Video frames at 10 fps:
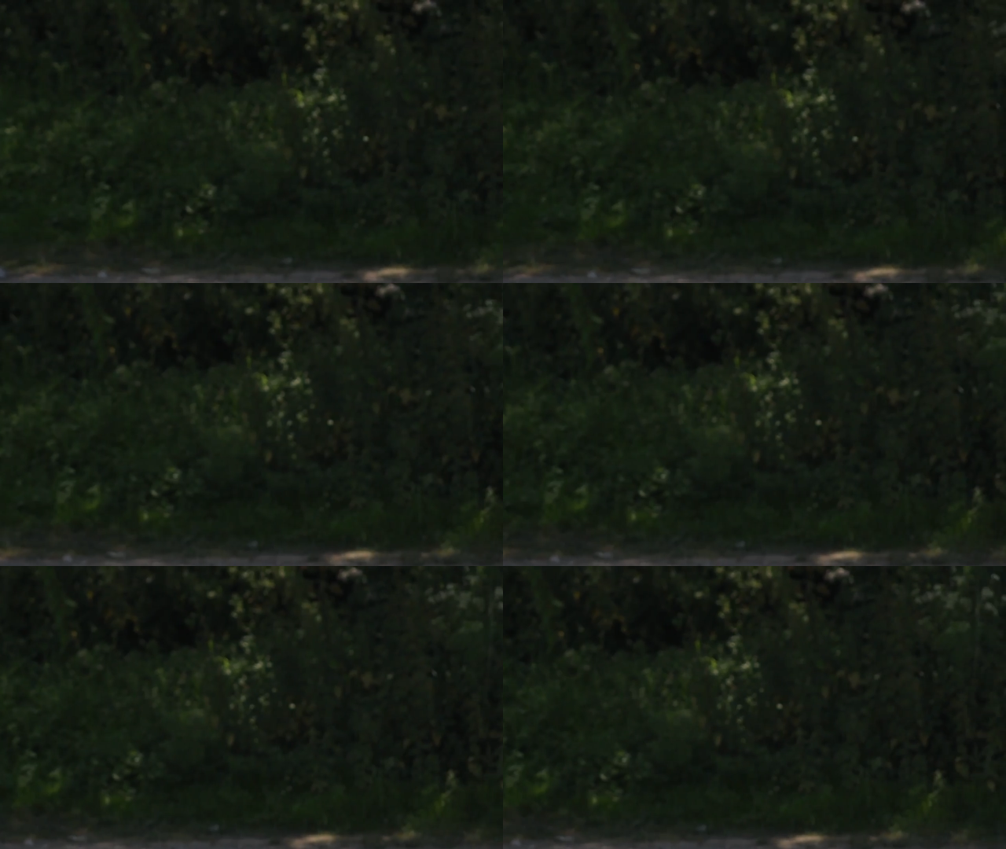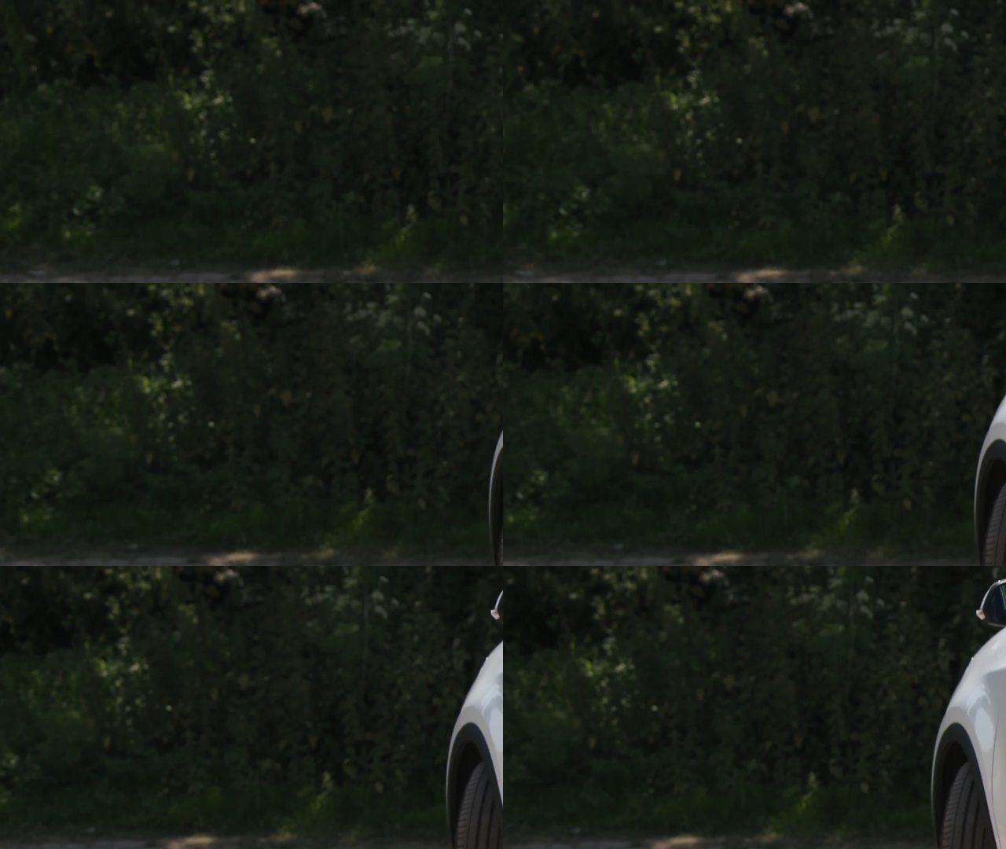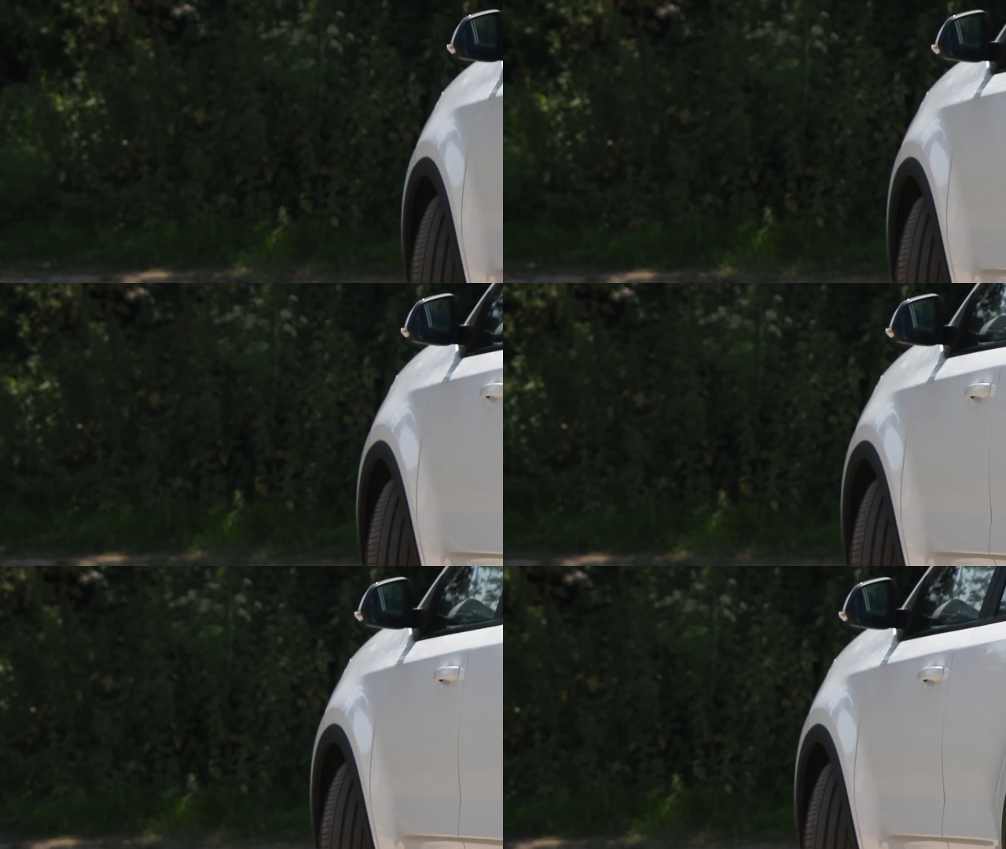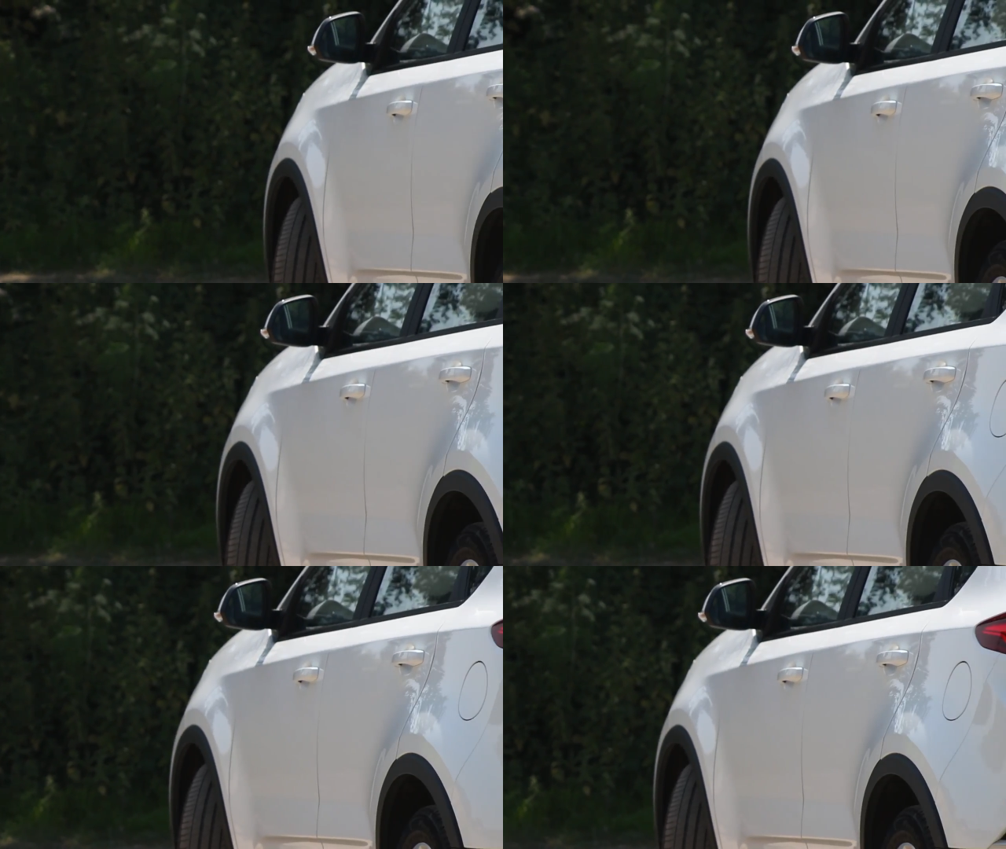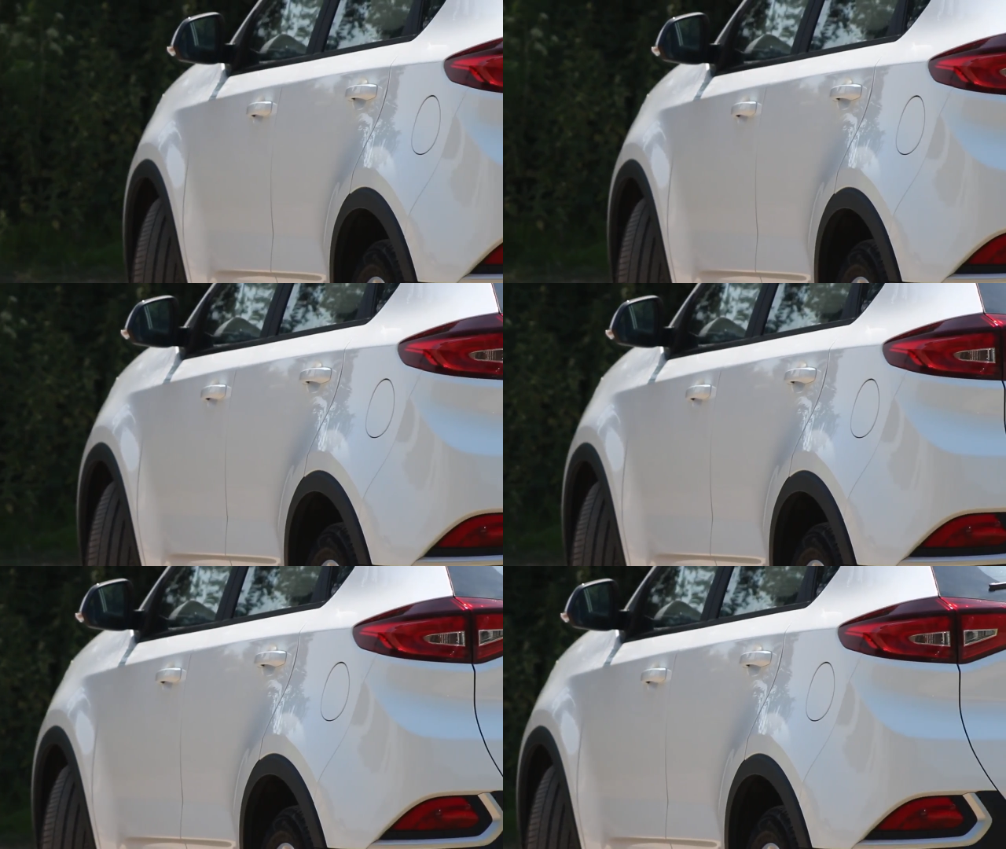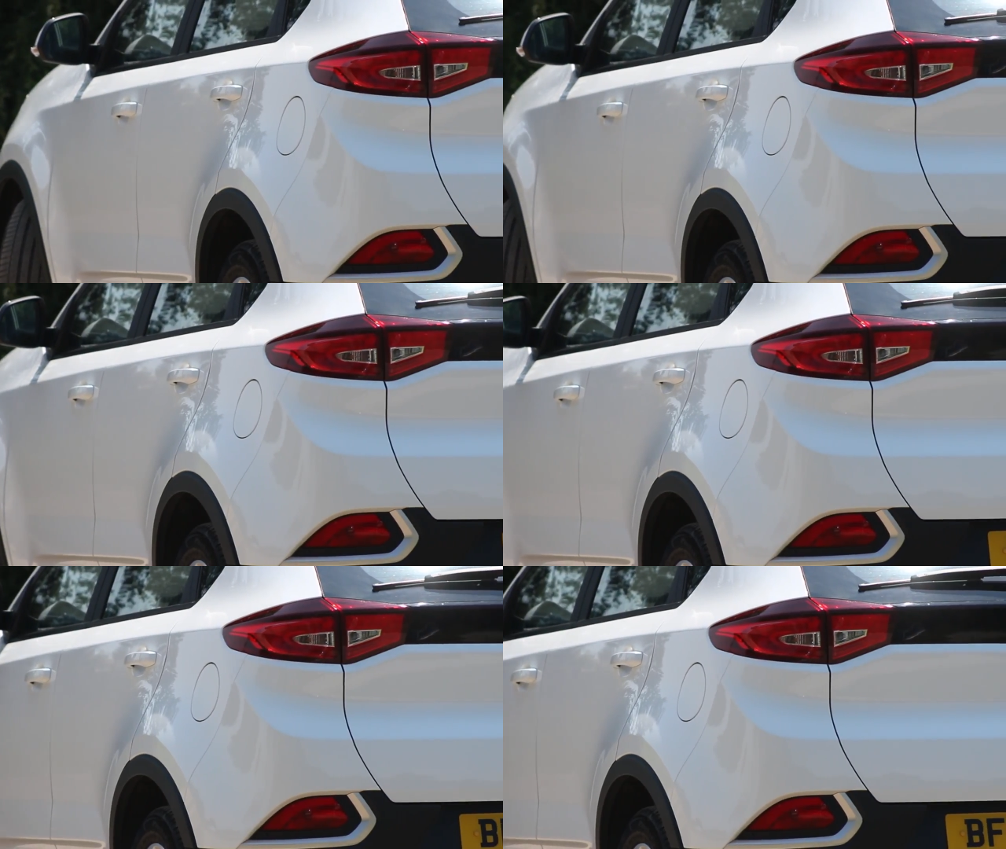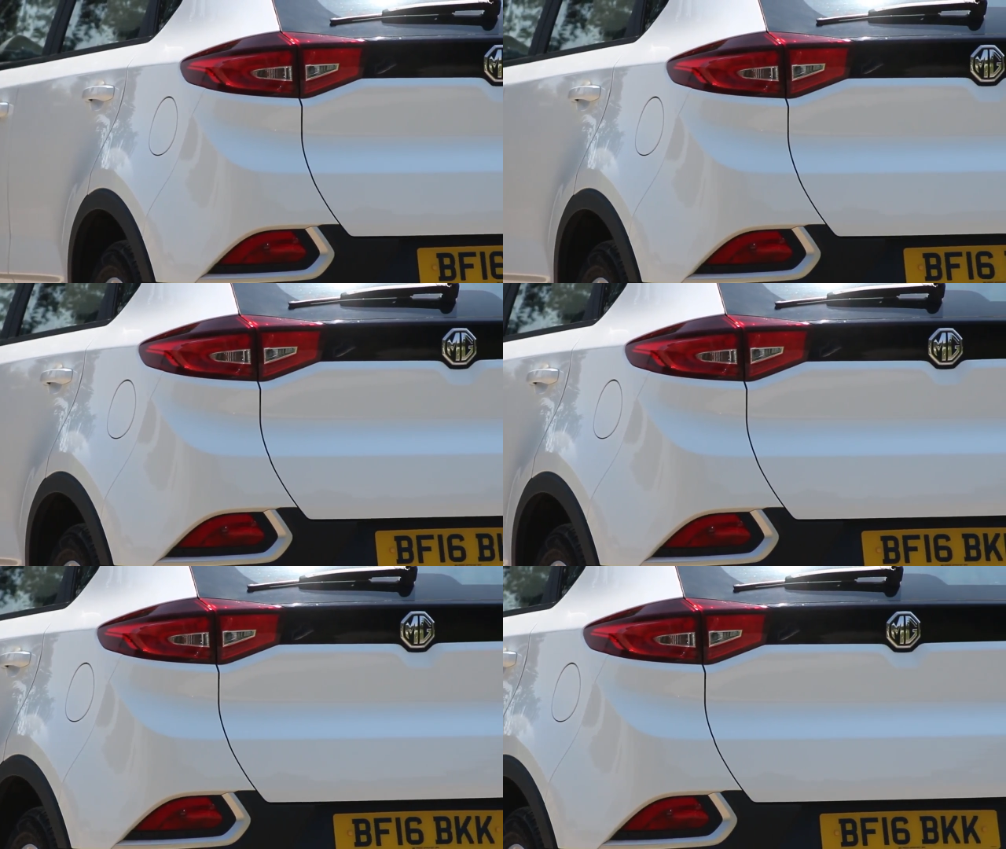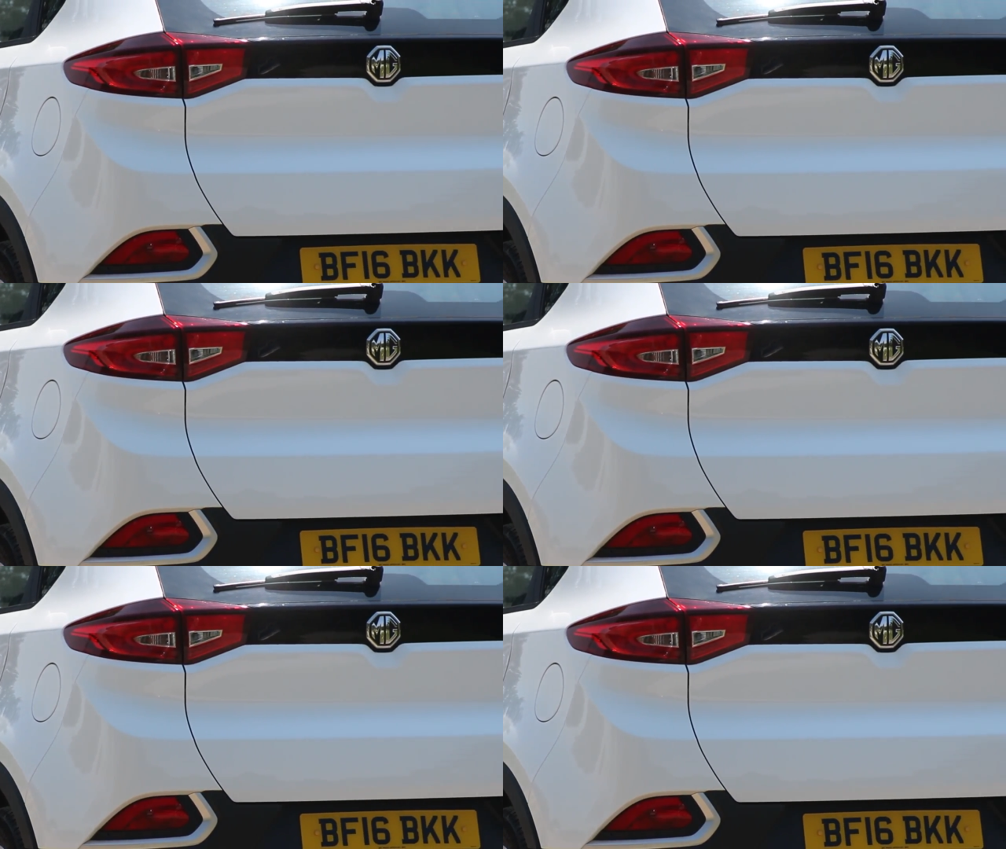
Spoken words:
[unreadable: no face in view]